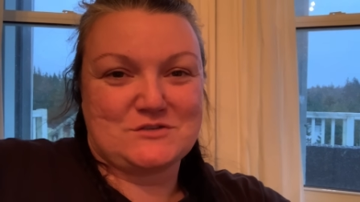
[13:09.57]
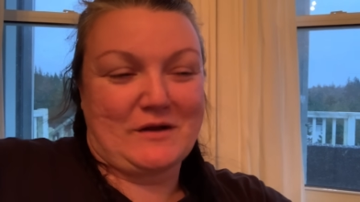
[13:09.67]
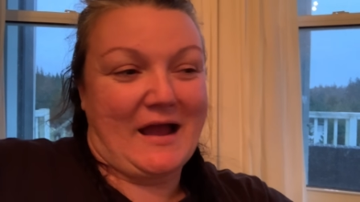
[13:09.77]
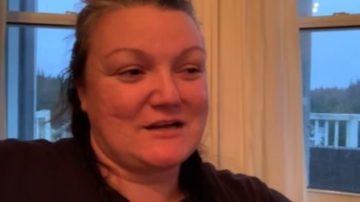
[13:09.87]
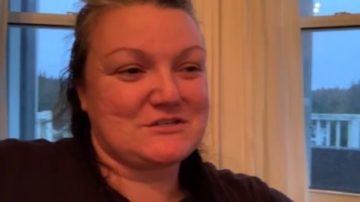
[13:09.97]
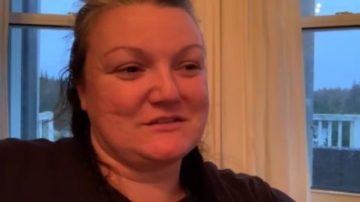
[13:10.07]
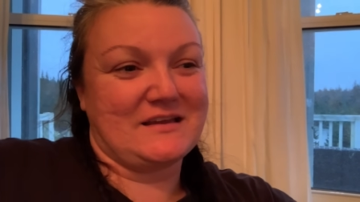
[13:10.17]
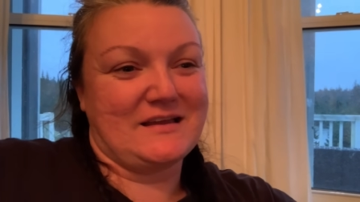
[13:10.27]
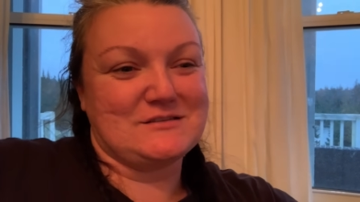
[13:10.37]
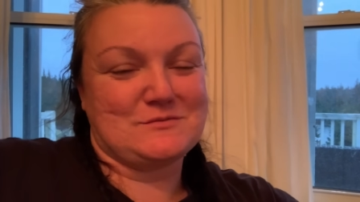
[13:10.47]
were
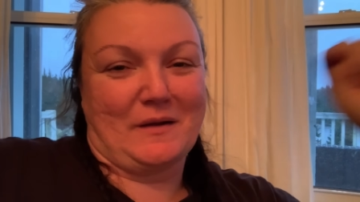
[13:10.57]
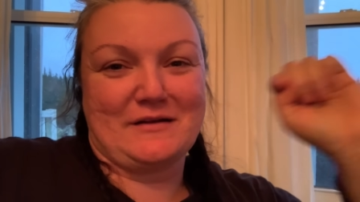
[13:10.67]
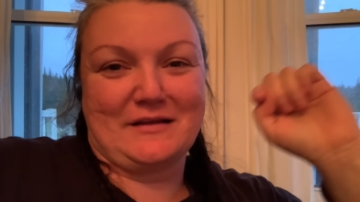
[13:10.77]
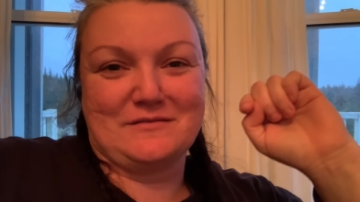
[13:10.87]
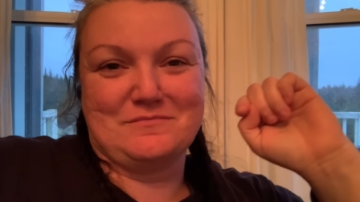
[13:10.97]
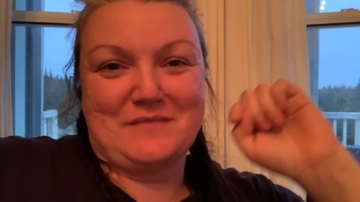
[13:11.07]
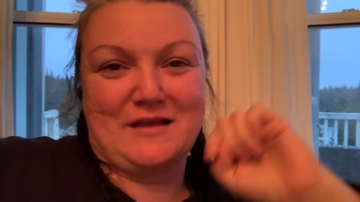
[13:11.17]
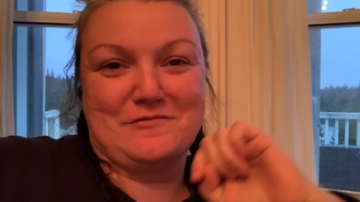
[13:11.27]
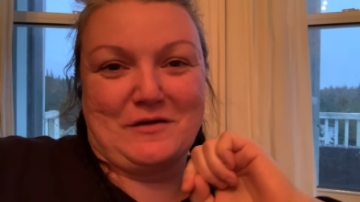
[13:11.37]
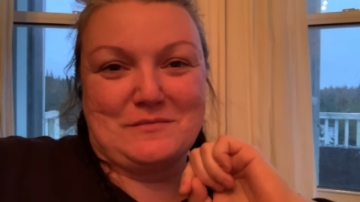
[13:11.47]
actually inspired and
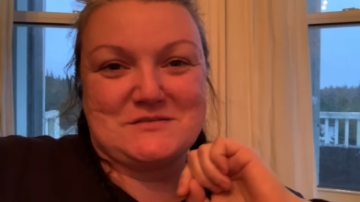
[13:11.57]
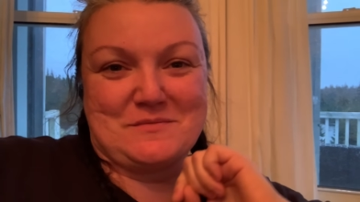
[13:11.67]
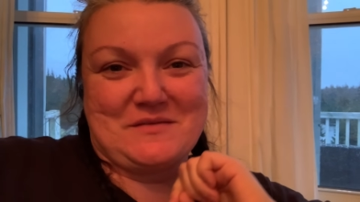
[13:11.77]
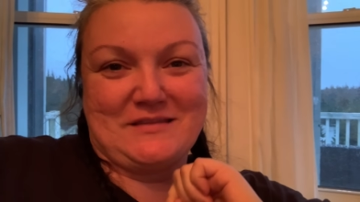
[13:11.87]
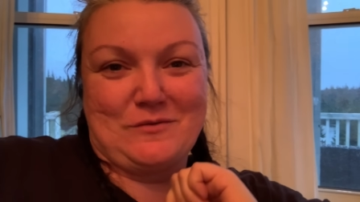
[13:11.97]
made from something